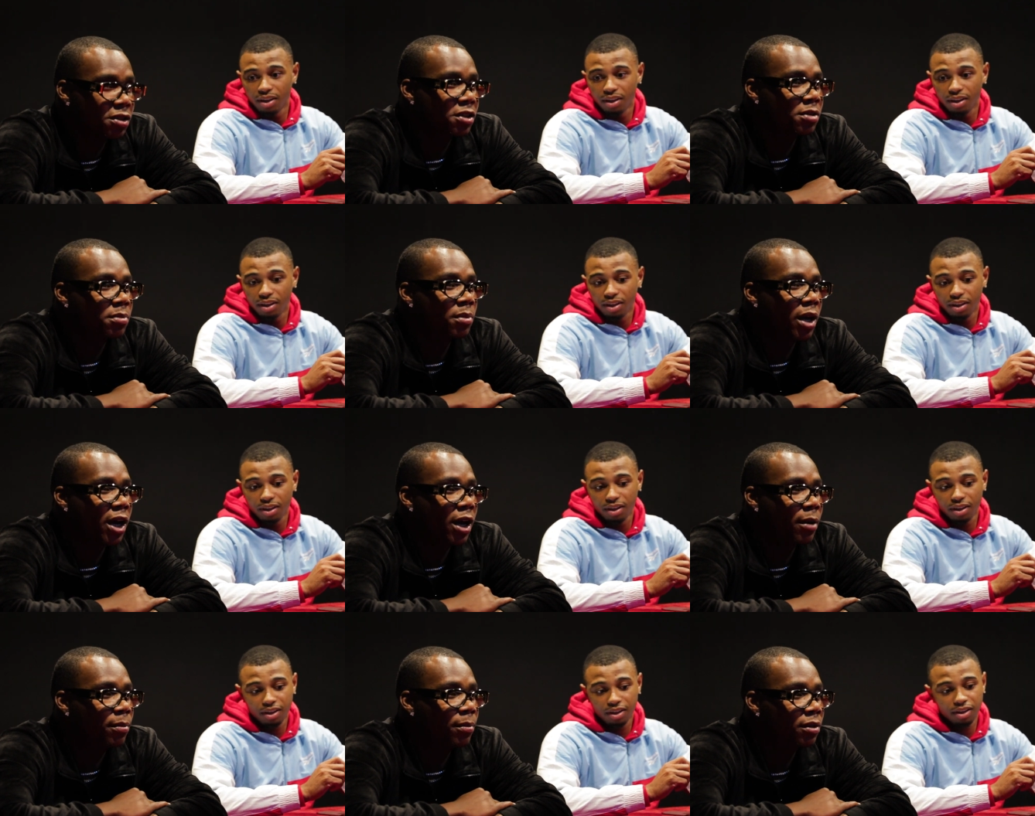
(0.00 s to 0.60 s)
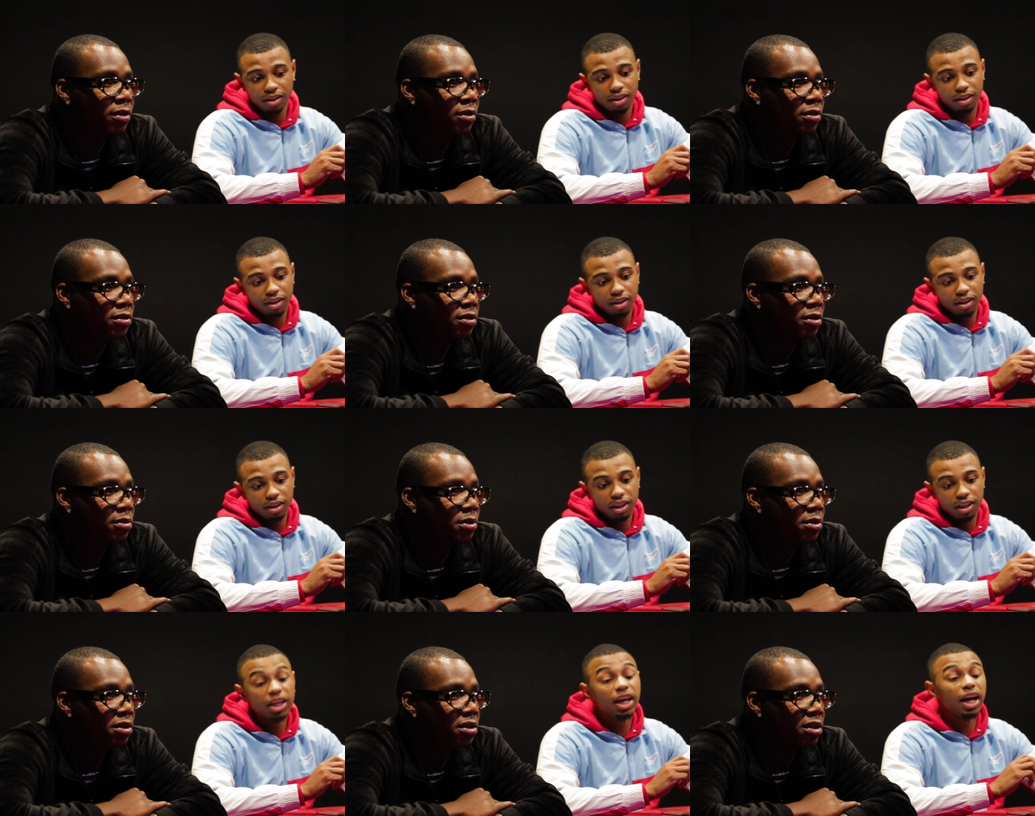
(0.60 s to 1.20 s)
Speaker 1: something happen.
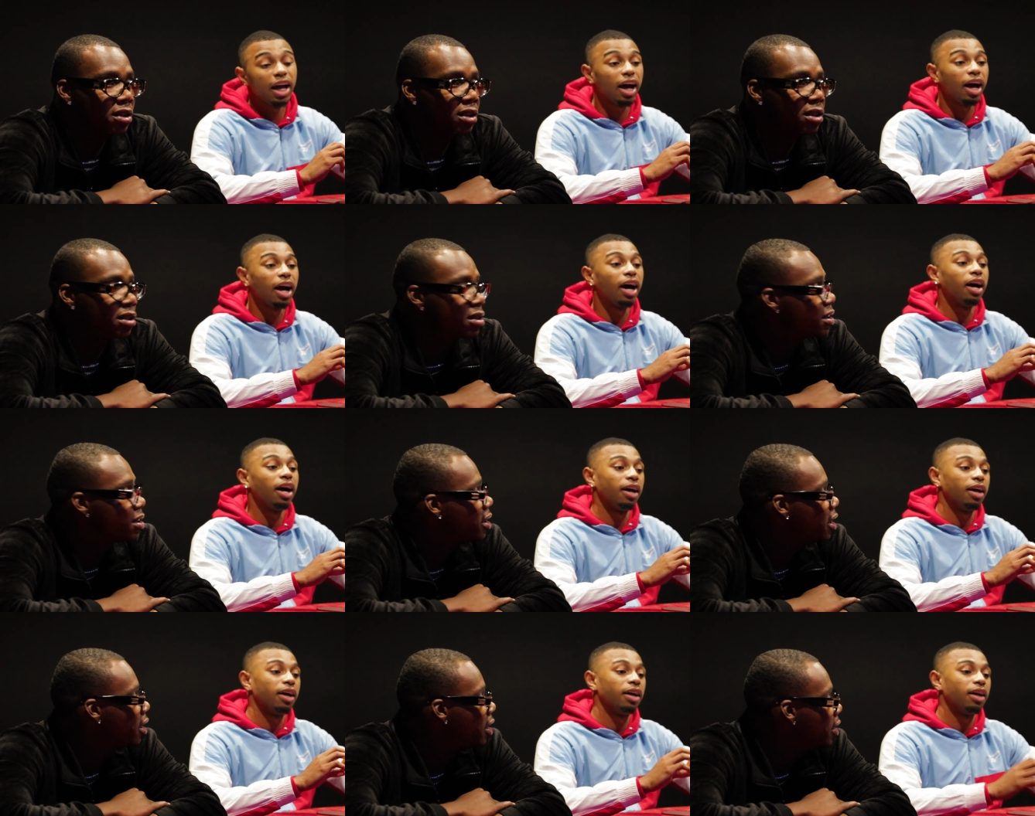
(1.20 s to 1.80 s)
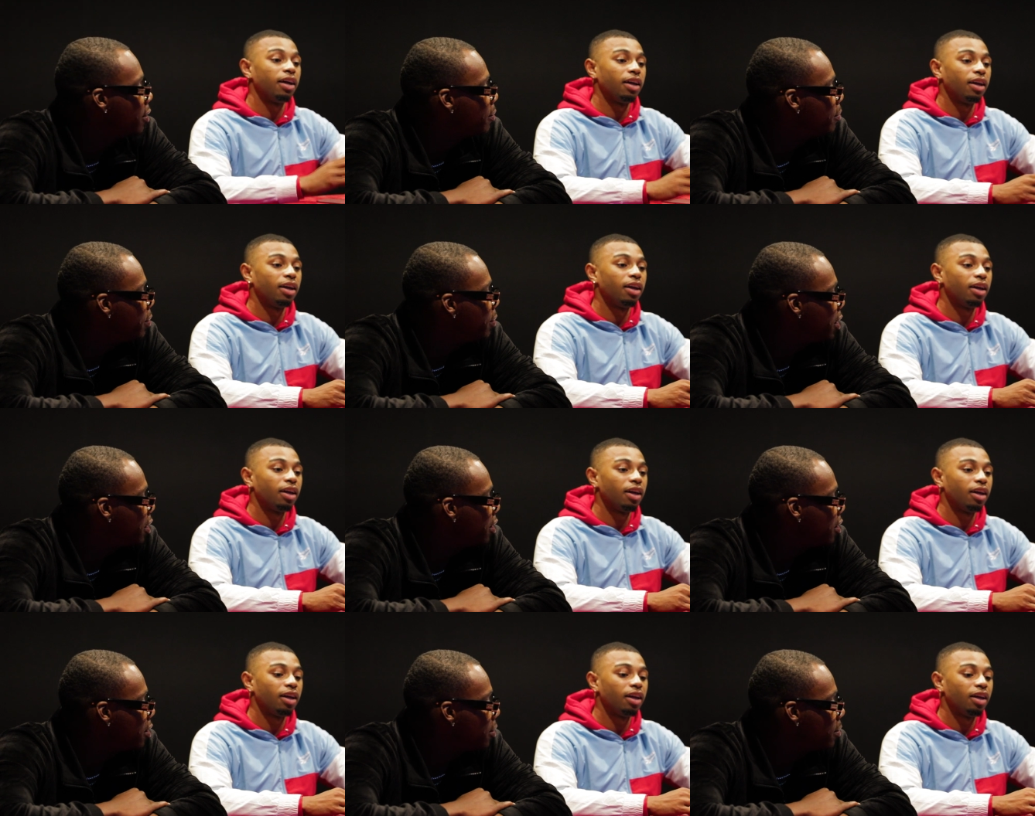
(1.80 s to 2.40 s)
Until we yeah. see this nigga get
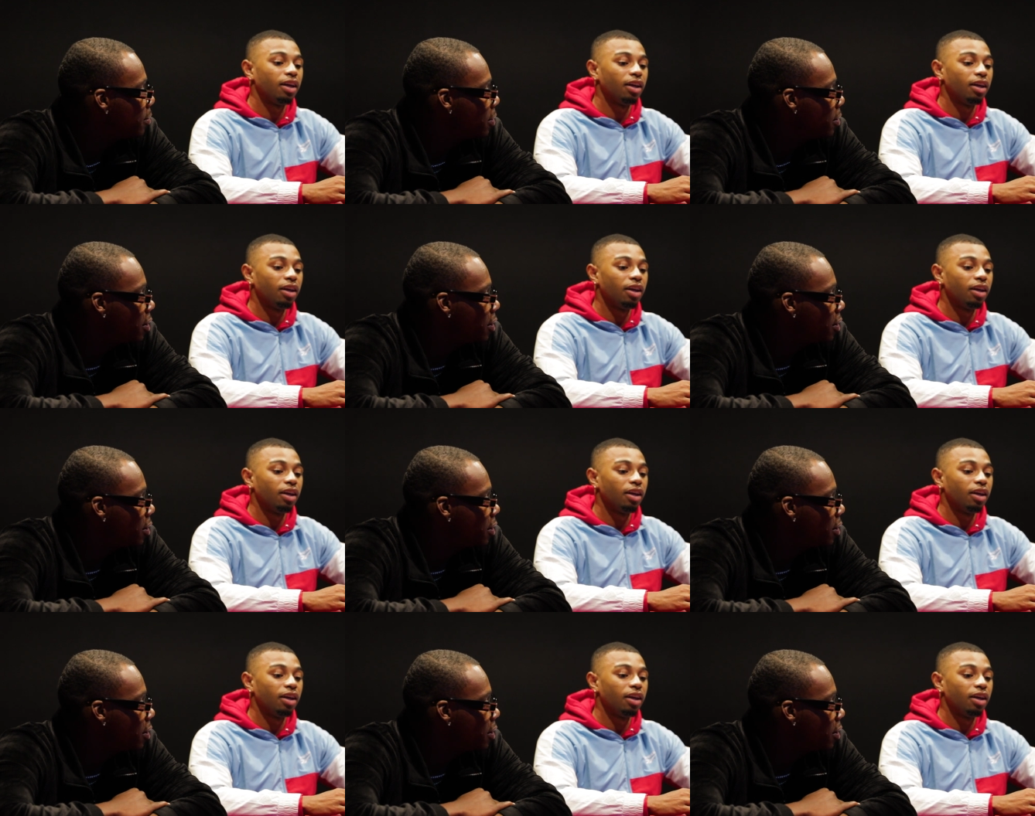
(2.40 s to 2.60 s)
beat up.